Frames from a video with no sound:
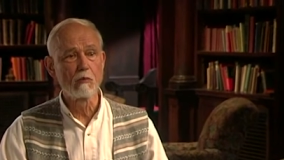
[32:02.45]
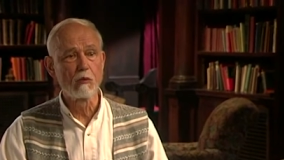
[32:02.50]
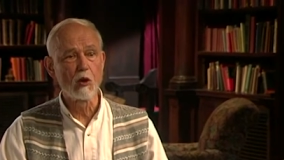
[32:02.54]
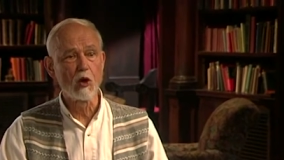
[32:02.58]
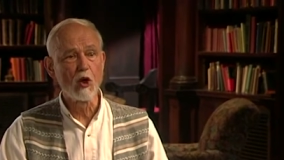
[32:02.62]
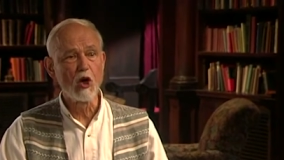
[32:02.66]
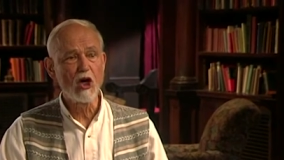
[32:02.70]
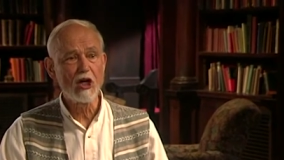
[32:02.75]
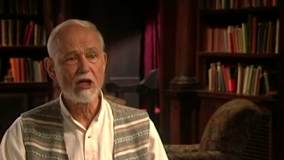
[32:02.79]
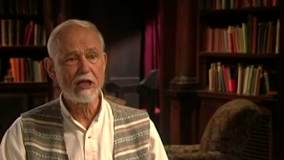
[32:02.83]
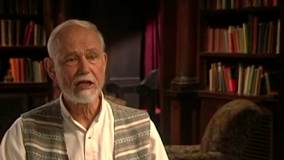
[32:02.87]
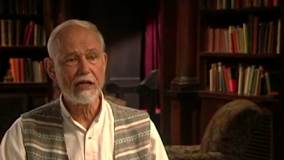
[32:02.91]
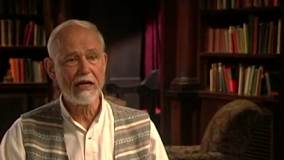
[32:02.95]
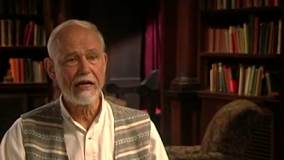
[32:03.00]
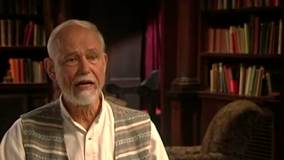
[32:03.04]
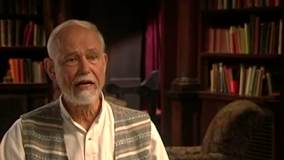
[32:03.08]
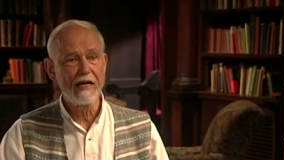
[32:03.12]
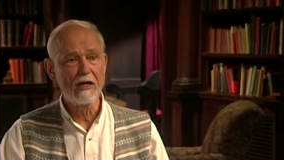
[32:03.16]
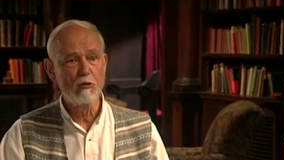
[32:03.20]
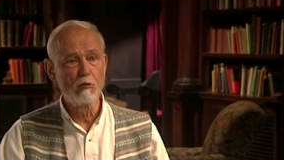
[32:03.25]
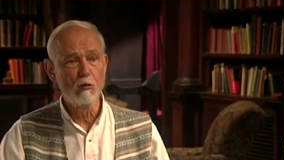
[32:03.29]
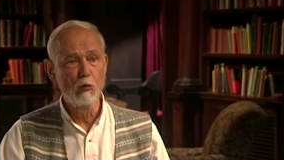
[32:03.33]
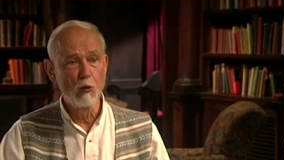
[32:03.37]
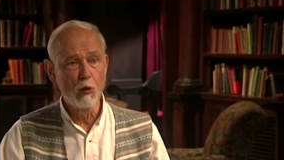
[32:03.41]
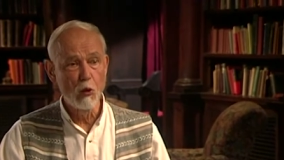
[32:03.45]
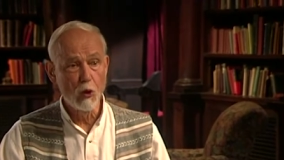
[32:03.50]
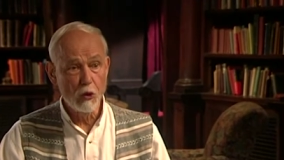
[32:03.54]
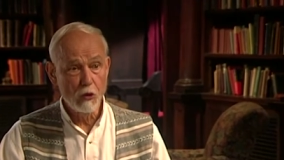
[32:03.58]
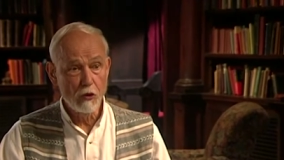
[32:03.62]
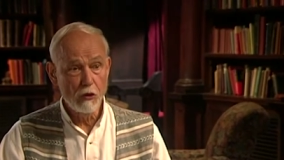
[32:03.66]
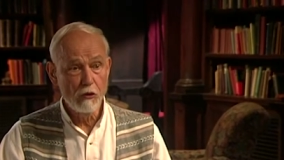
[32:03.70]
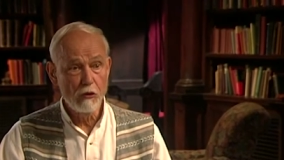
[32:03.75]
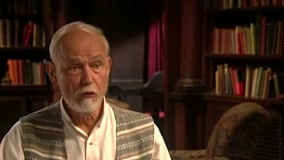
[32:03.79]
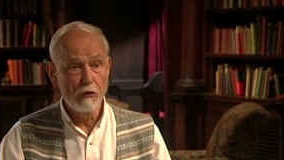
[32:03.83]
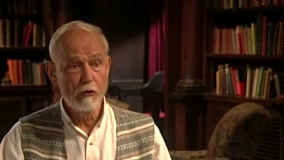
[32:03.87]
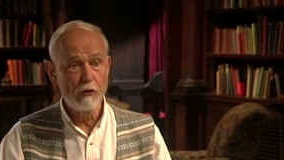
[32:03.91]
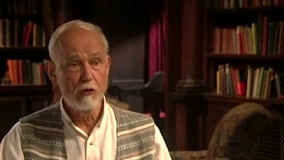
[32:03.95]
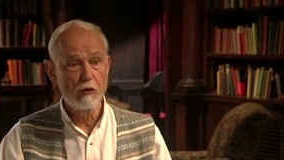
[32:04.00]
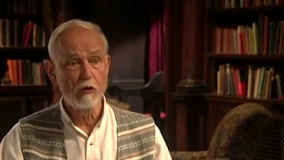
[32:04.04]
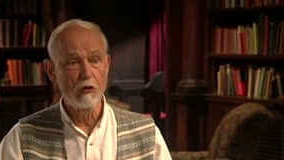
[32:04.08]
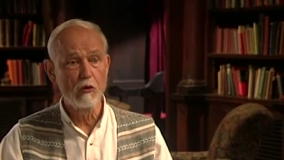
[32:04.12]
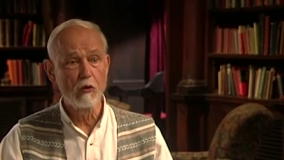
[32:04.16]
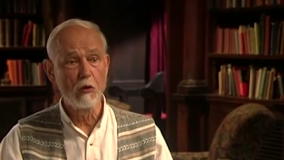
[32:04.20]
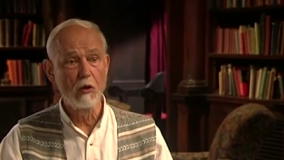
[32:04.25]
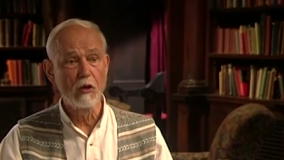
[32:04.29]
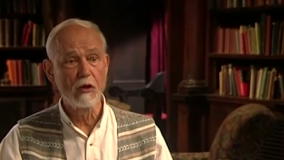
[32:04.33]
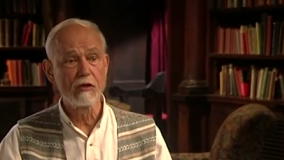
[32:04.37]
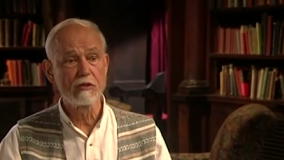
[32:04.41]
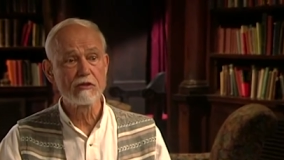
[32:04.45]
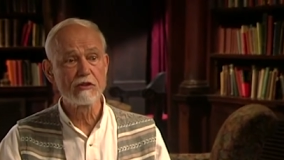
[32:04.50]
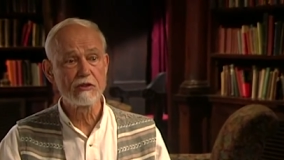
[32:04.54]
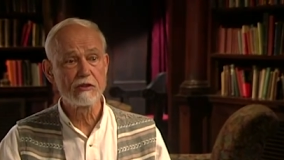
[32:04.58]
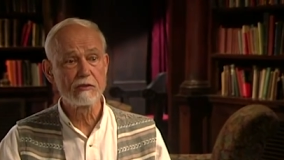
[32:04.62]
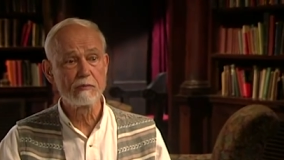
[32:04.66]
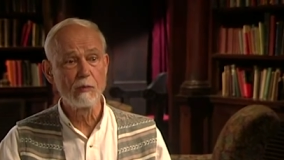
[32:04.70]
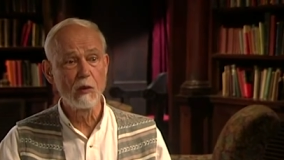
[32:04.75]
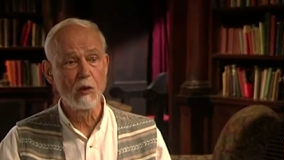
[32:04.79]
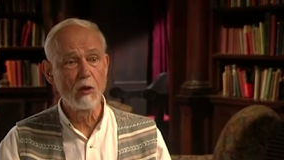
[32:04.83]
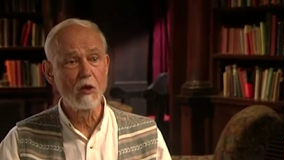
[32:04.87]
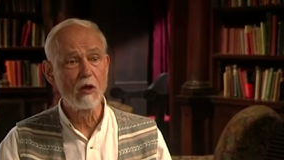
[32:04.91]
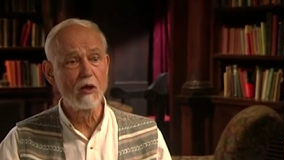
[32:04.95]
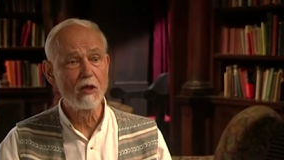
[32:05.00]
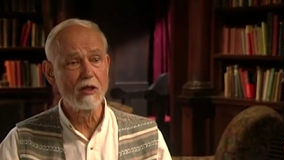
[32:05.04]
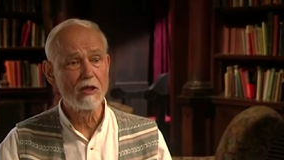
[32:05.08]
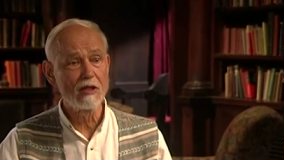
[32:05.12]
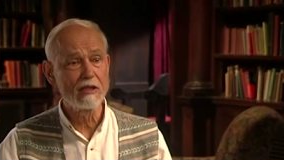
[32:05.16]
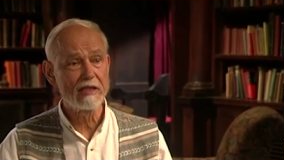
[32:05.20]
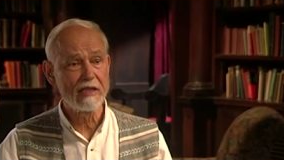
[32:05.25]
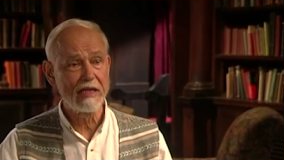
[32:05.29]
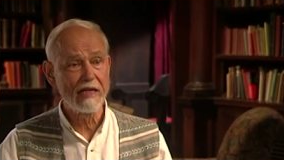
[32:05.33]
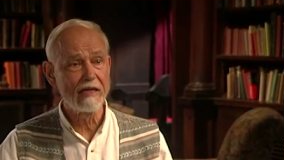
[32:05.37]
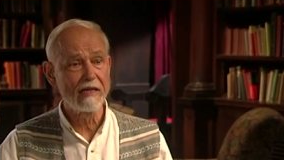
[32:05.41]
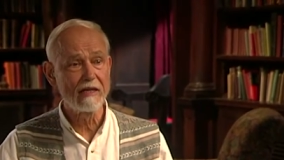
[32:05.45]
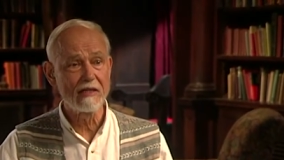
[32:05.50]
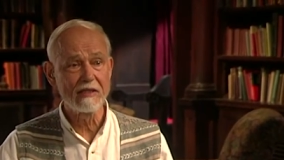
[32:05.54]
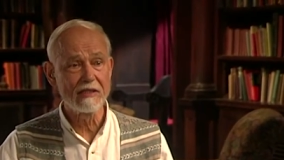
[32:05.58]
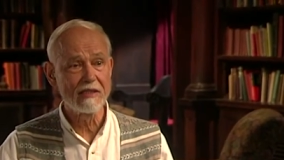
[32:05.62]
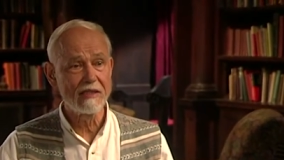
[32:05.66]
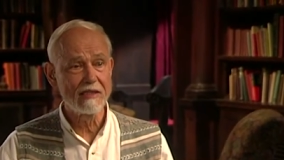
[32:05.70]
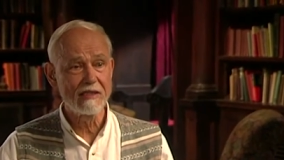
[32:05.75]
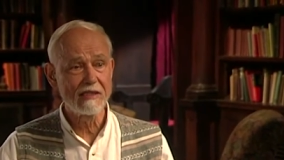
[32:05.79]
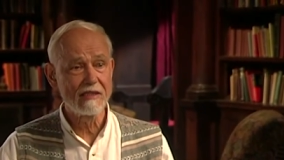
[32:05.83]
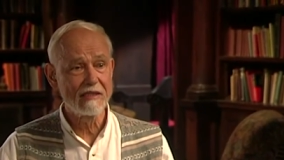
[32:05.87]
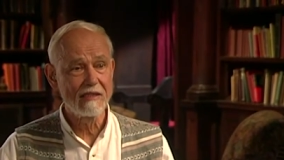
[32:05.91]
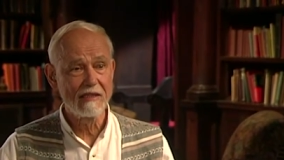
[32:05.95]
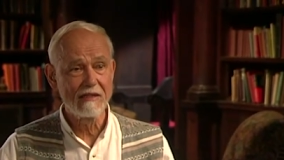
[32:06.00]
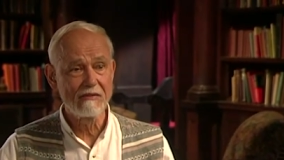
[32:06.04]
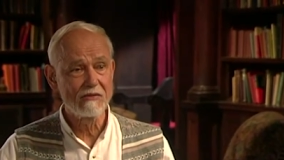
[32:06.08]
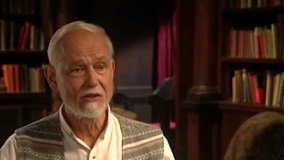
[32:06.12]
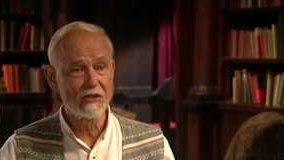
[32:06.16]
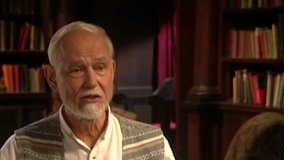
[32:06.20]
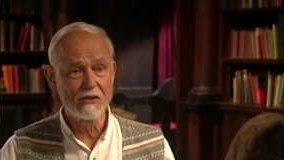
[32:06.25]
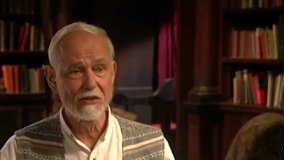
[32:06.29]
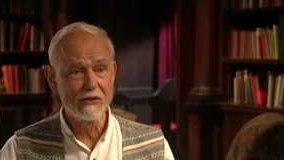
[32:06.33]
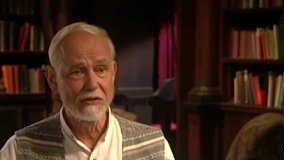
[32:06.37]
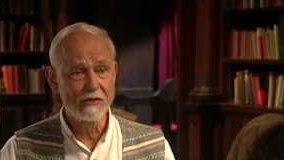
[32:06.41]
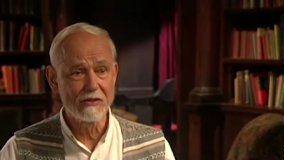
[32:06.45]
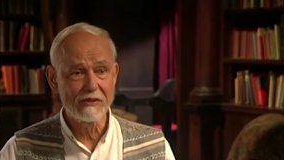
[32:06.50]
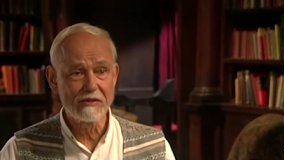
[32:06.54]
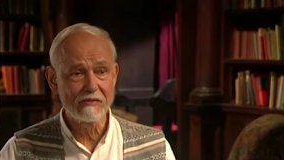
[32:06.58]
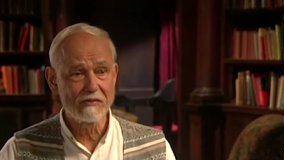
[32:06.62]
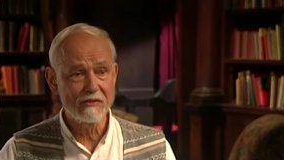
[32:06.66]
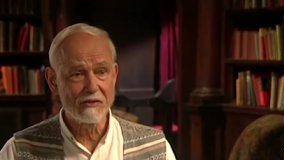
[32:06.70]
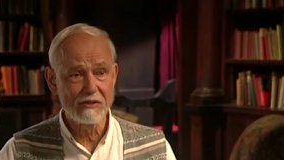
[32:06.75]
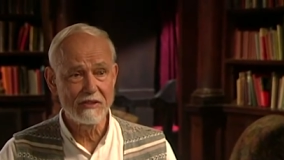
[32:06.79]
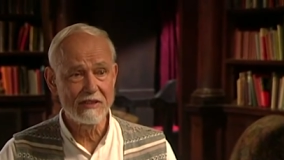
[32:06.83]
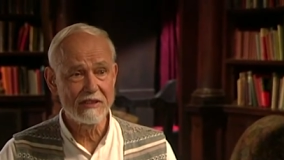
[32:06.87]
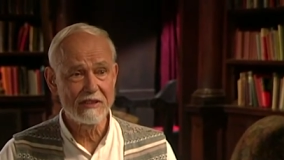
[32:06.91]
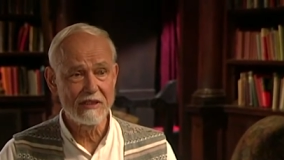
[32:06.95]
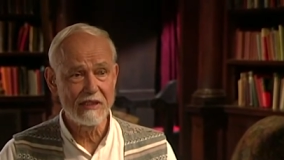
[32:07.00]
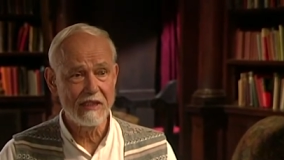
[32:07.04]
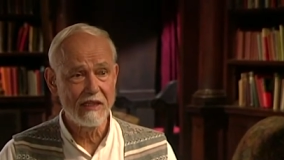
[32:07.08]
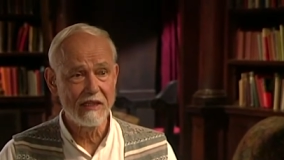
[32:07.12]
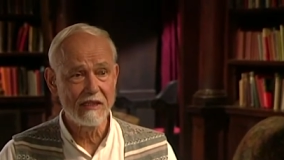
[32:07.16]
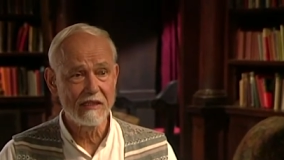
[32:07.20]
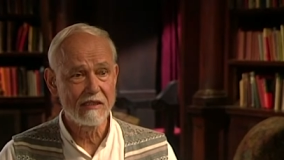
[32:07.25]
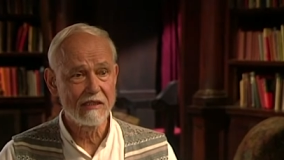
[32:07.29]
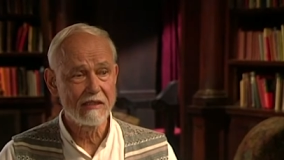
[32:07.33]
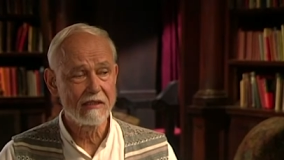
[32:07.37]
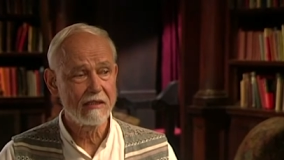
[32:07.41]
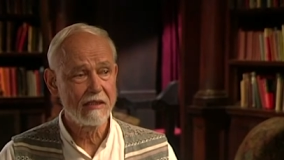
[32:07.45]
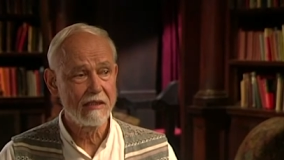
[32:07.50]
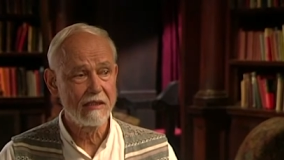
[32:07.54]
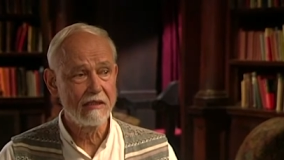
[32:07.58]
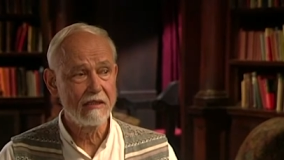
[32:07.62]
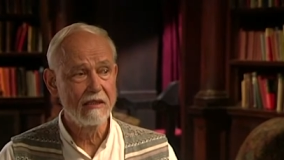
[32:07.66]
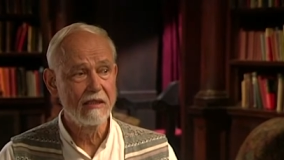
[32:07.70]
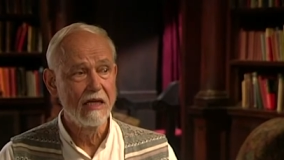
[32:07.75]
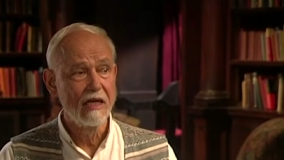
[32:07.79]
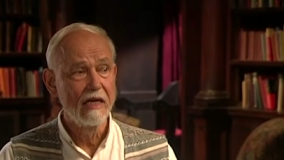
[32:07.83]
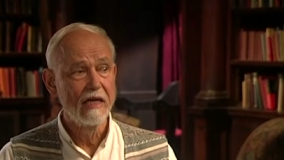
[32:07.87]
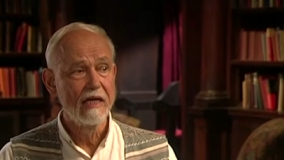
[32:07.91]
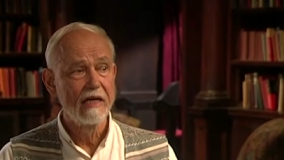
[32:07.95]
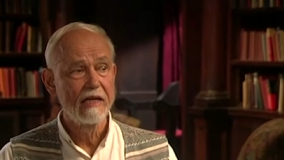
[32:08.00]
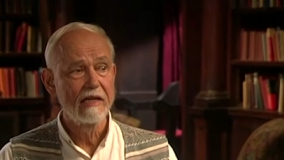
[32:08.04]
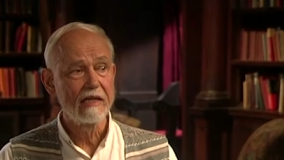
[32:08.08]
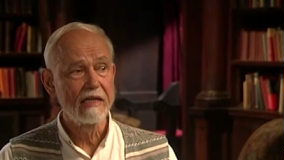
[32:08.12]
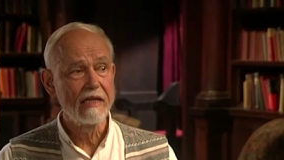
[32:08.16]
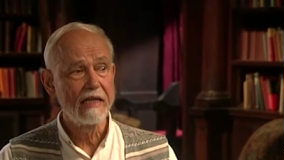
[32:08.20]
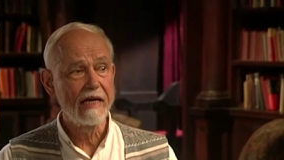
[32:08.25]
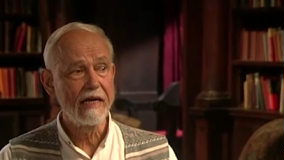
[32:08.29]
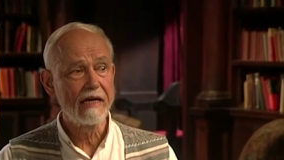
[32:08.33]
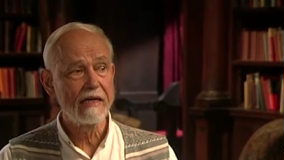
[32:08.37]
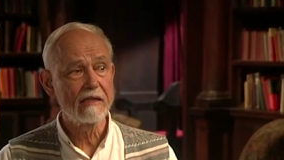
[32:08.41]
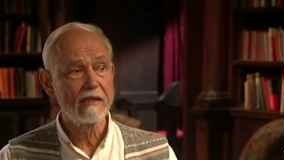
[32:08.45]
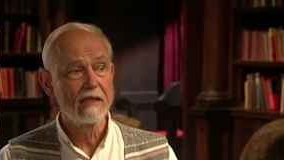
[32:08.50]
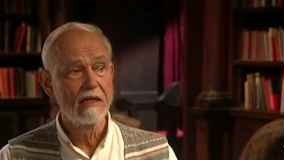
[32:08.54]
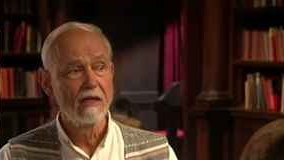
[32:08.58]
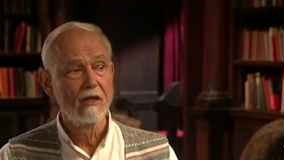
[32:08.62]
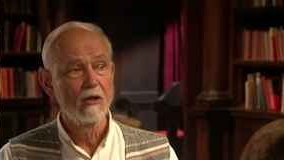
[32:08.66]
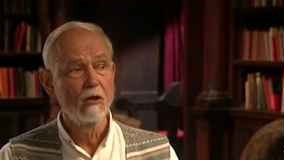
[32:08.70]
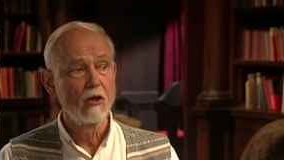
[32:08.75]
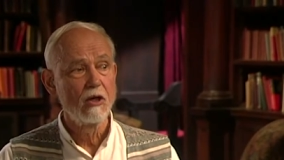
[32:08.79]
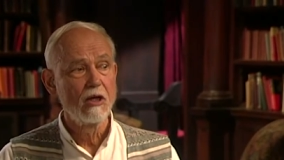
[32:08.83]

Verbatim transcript: brought a word to our small town that had never heard of Christianity that